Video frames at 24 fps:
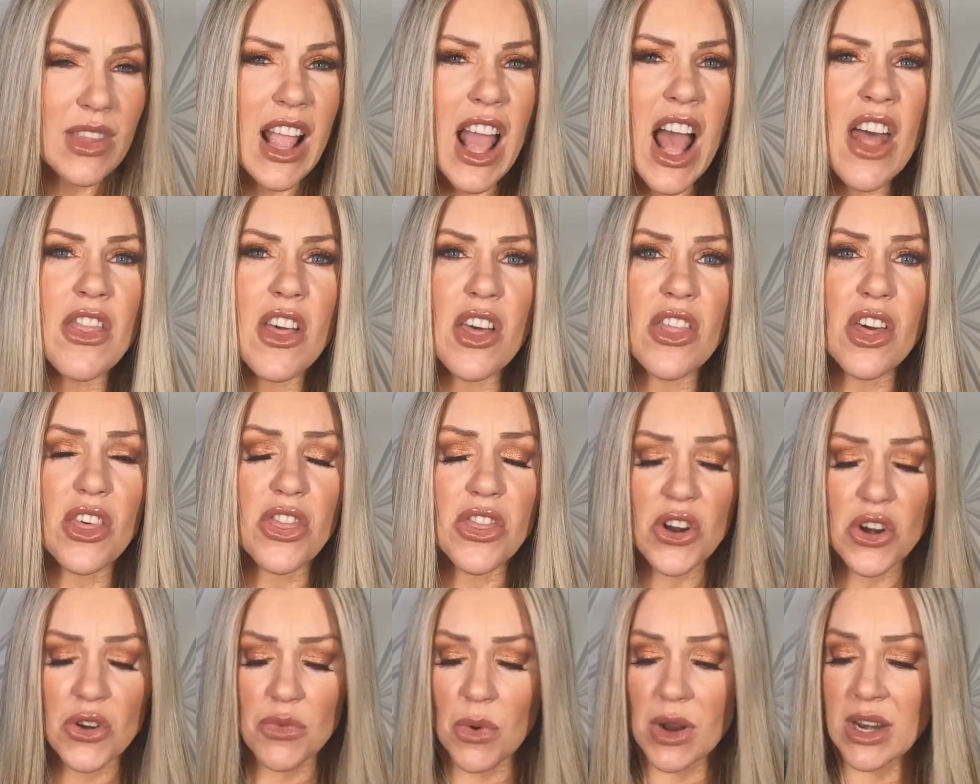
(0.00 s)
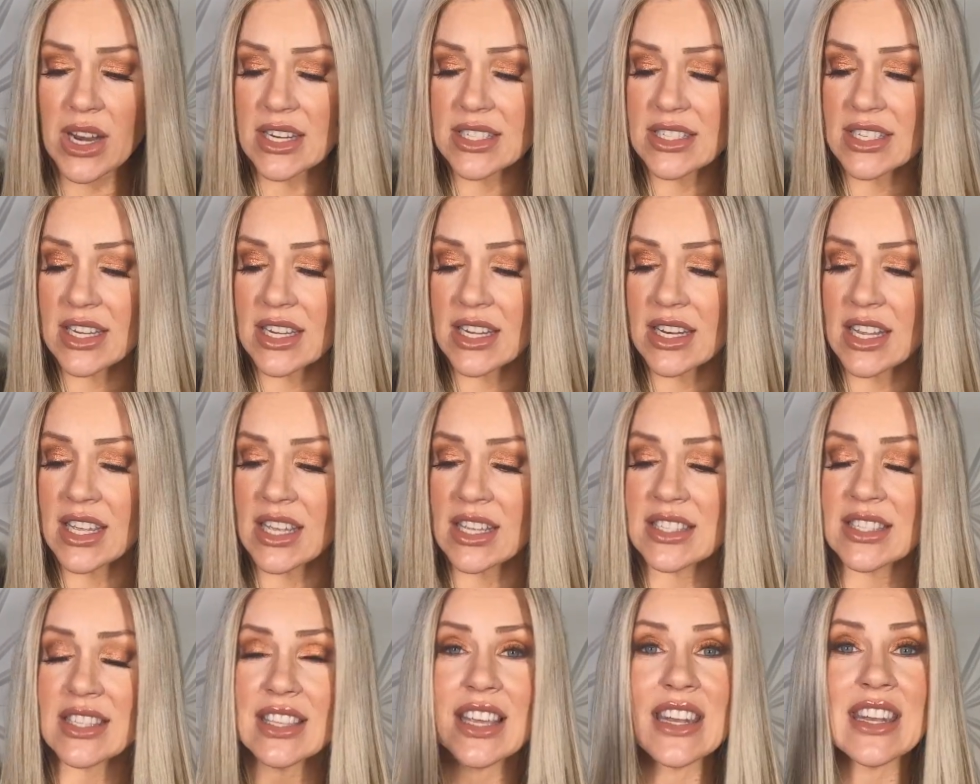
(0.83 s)
And then the third one I did
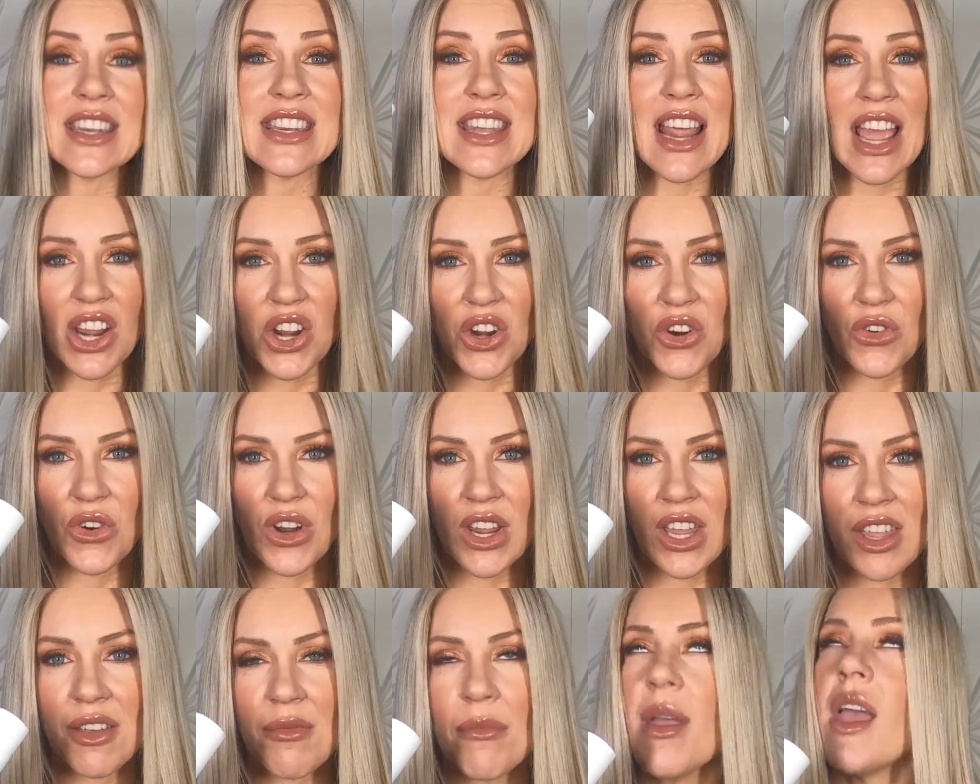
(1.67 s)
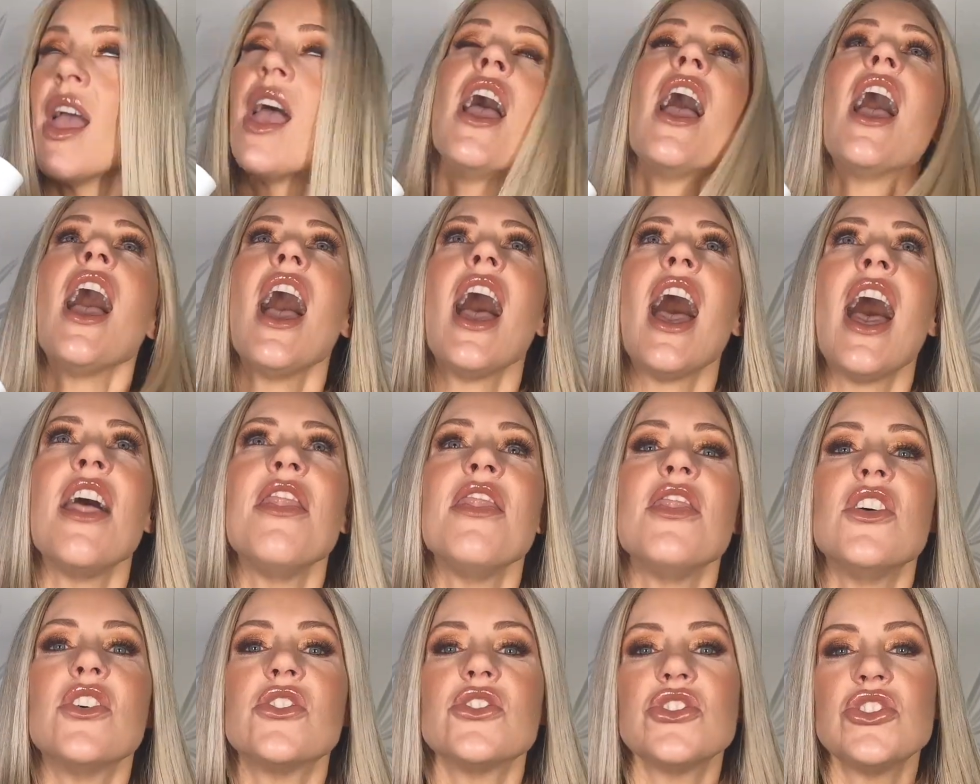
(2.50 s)
is the neck cream.
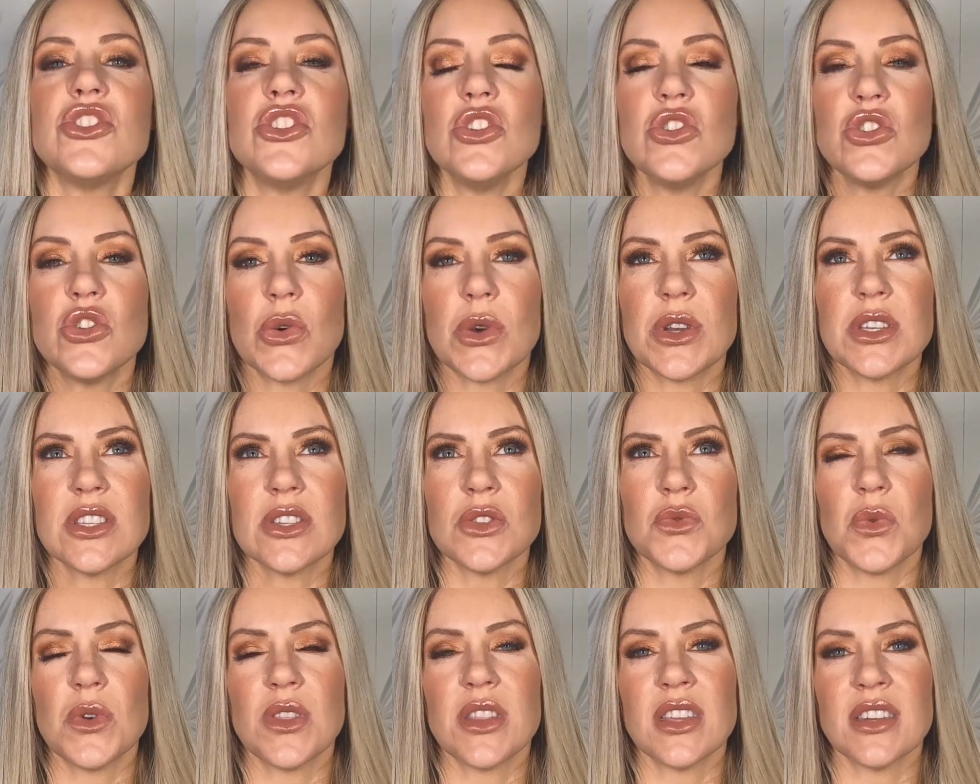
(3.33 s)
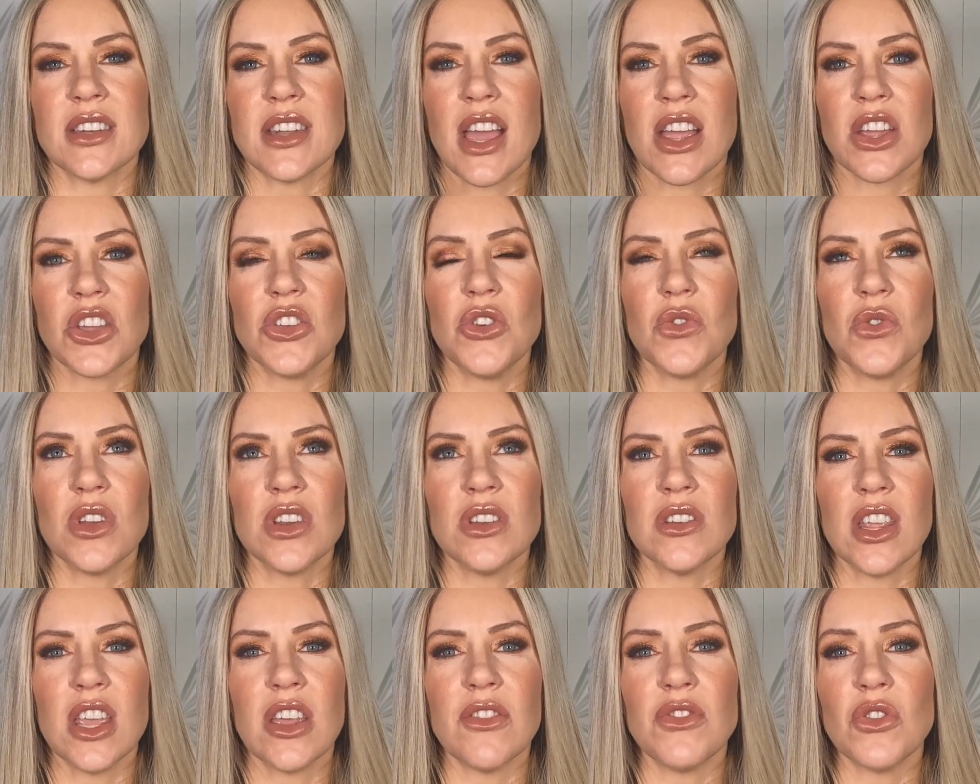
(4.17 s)
And there's two choices with the neck. You
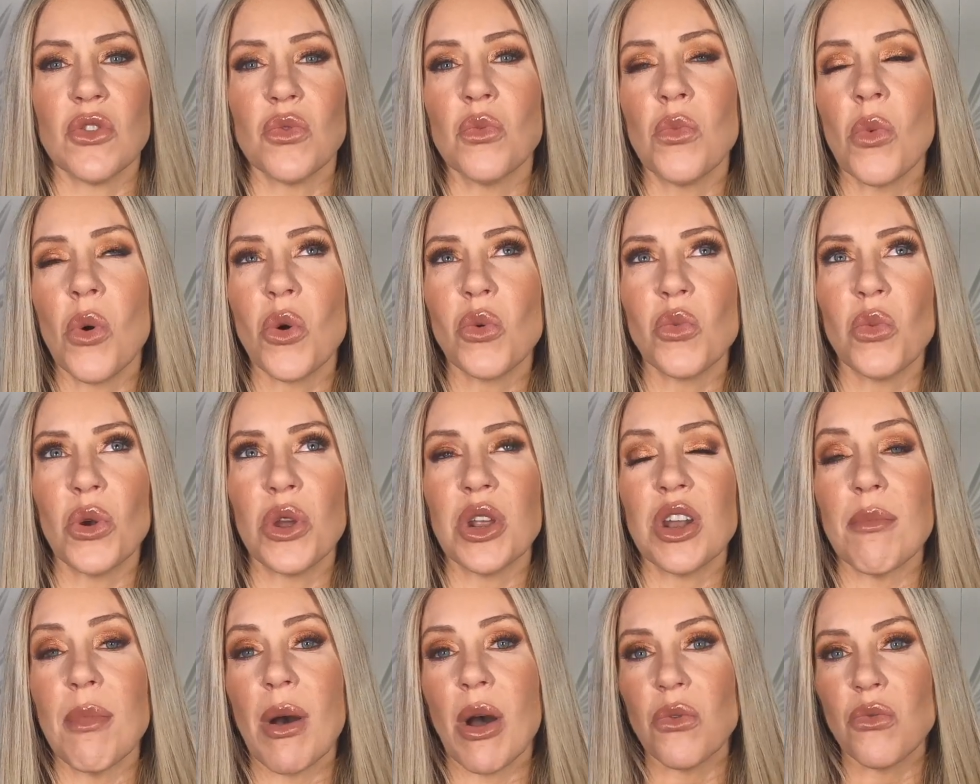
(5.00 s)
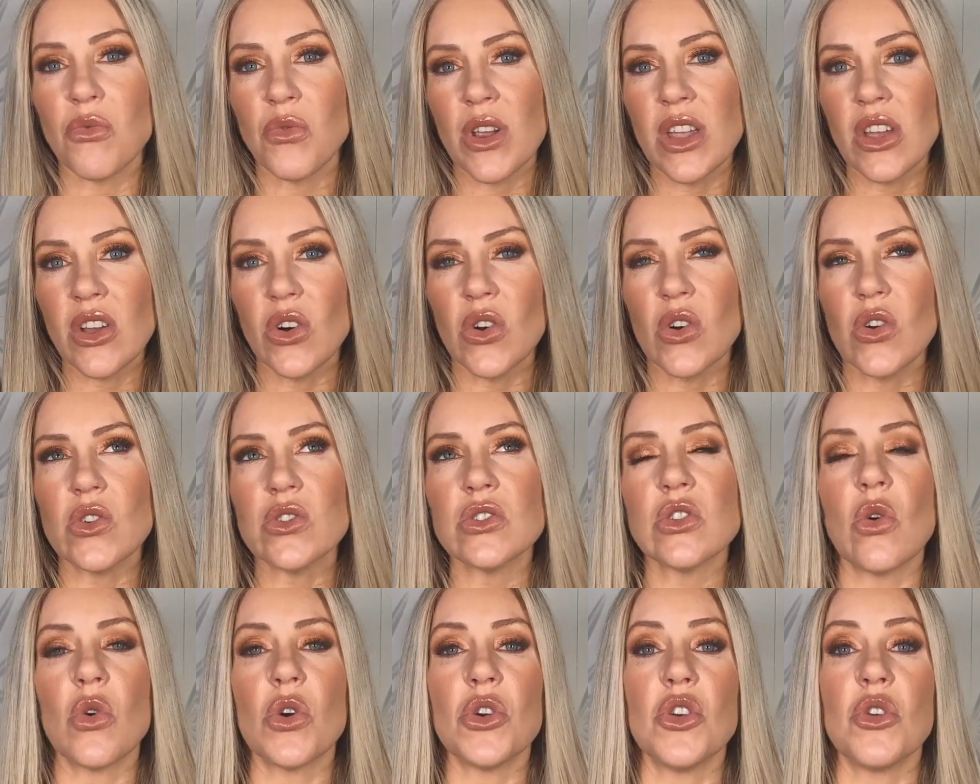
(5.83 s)
can, if you're more worried about
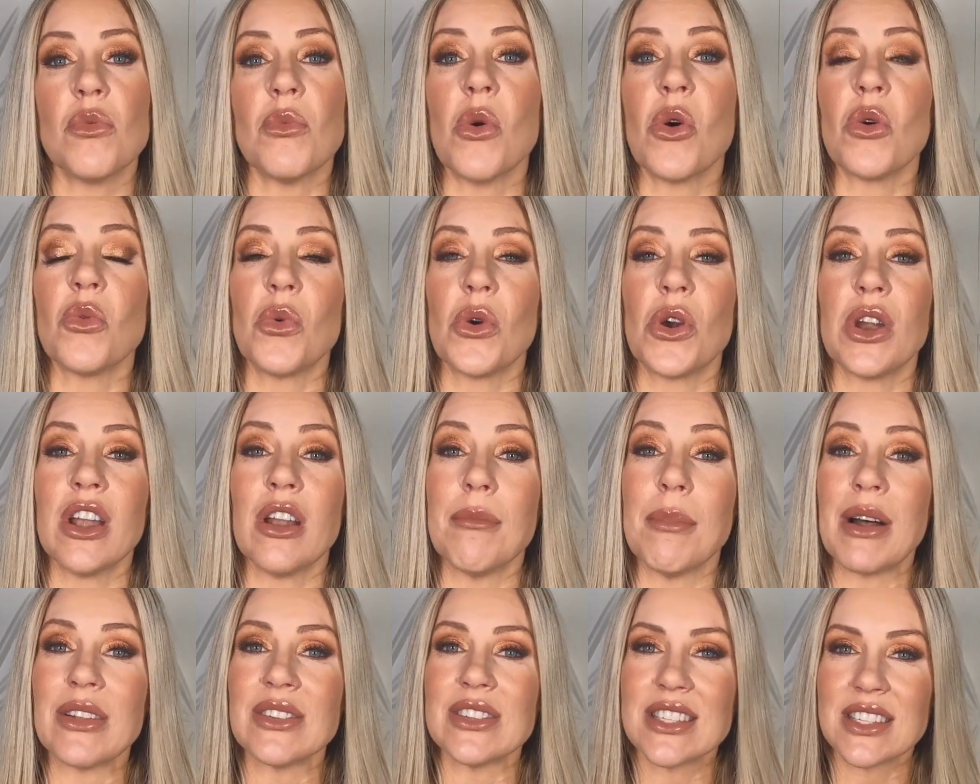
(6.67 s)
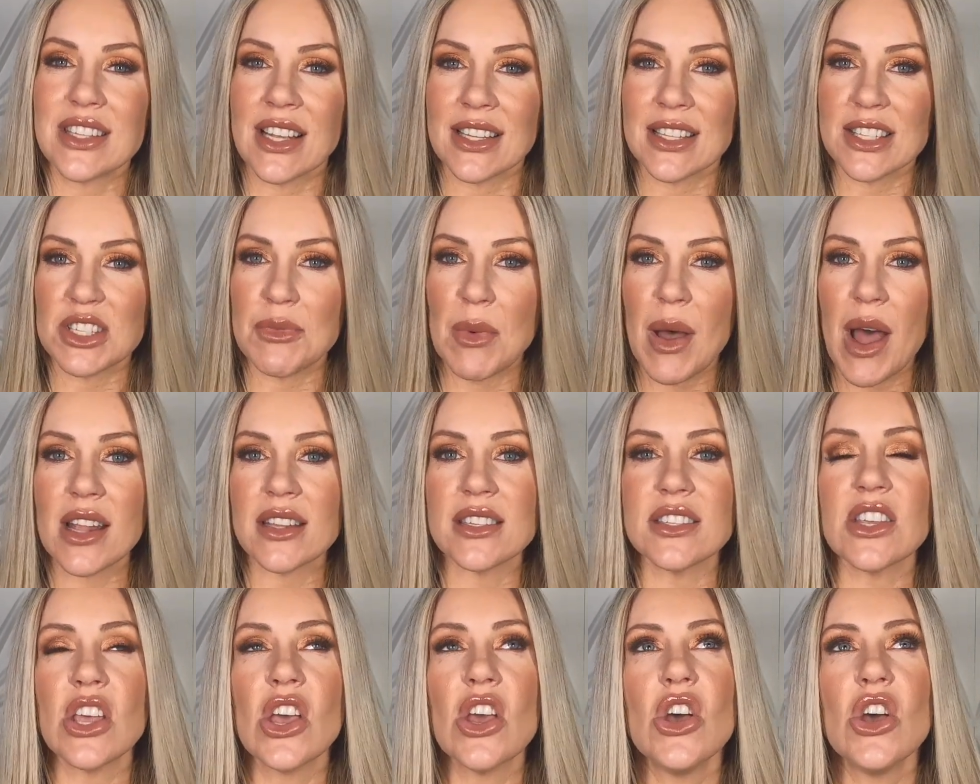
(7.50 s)
wrinkles or you're more worried about sunspots.